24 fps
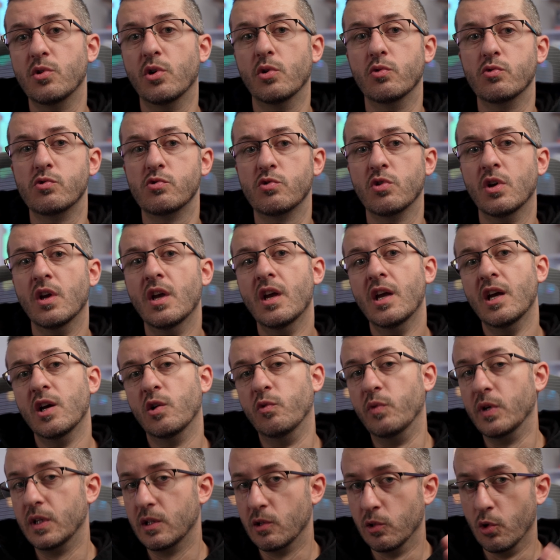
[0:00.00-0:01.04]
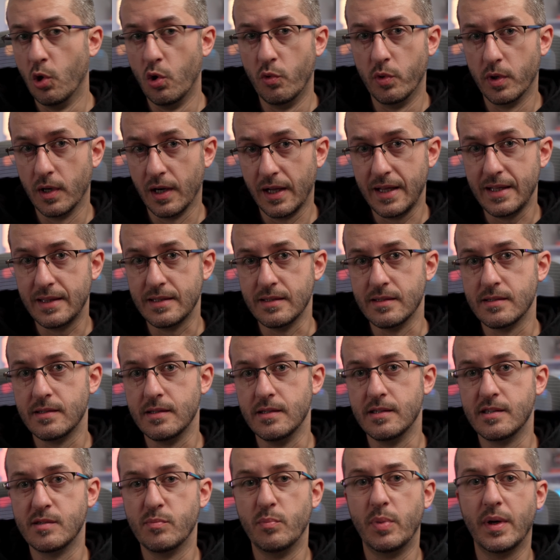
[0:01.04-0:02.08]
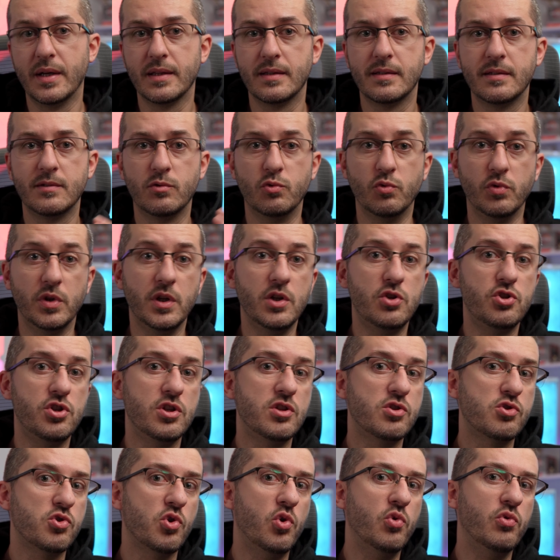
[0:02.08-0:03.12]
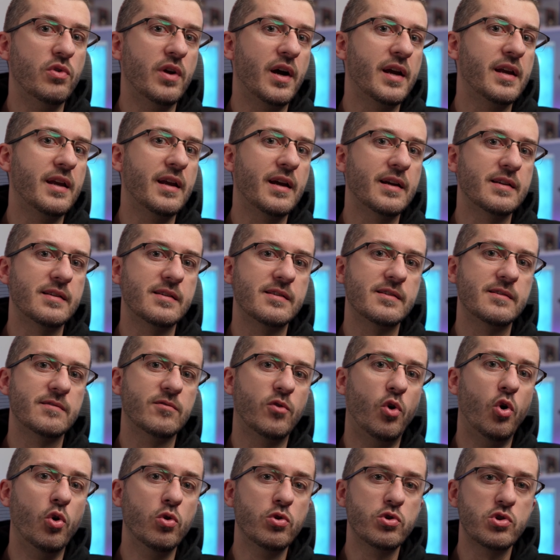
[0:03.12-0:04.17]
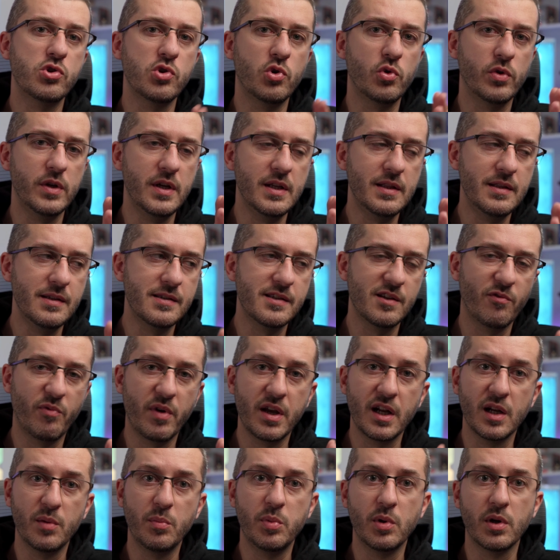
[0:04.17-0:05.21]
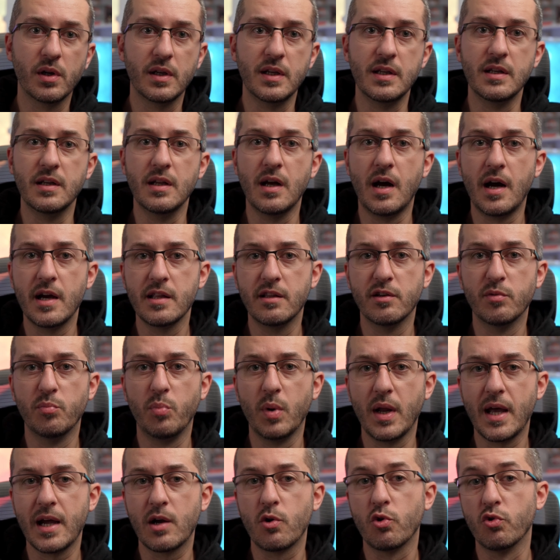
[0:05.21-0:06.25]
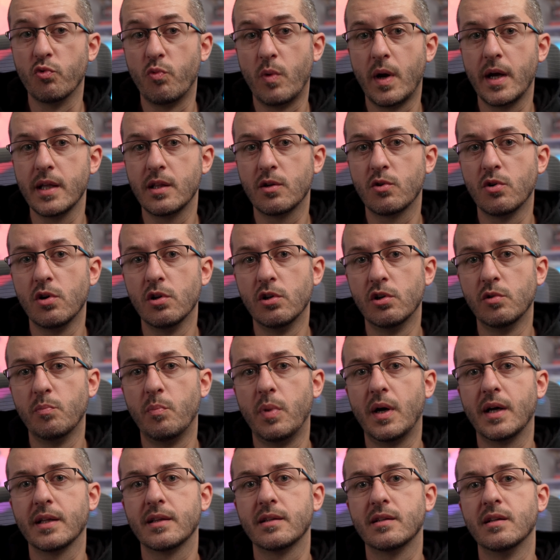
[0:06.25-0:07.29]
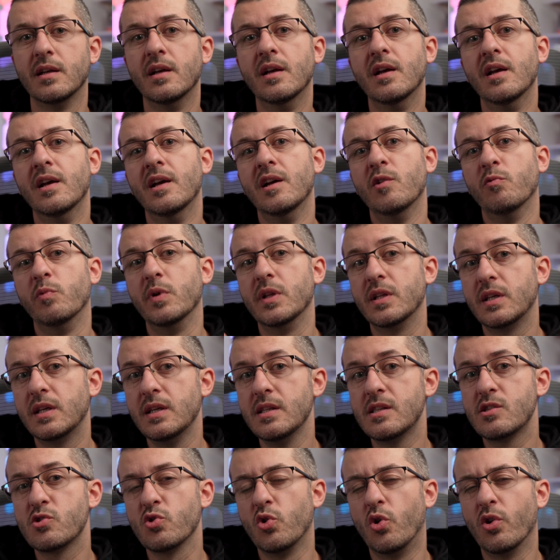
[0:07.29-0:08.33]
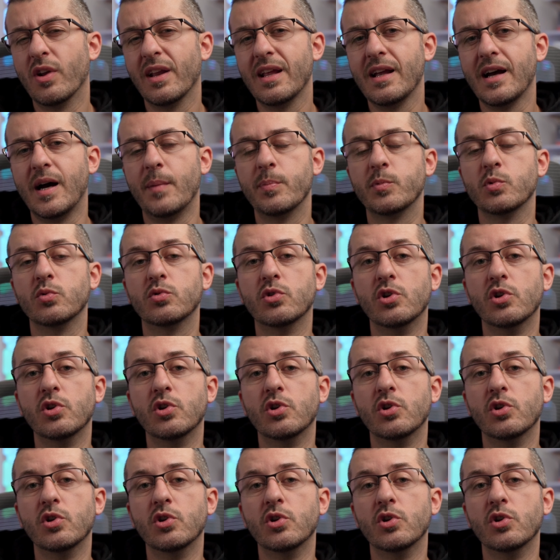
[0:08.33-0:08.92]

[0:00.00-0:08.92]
those with lower latencies, but to each its own I guess. Also it is available in either black or white color, but with kits only up to